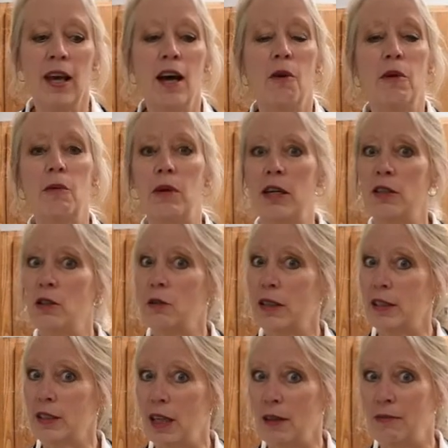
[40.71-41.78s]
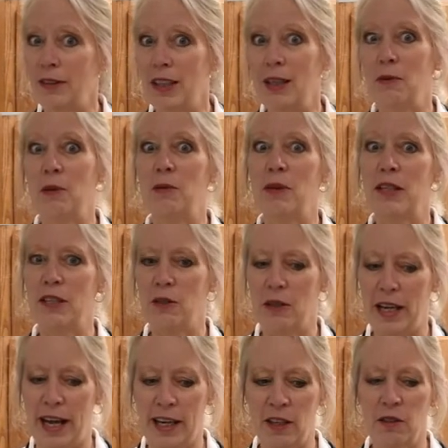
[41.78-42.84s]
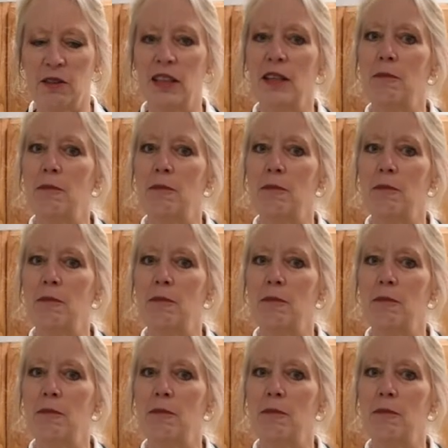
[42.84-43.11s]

We want to do it safely, we want to do it accurately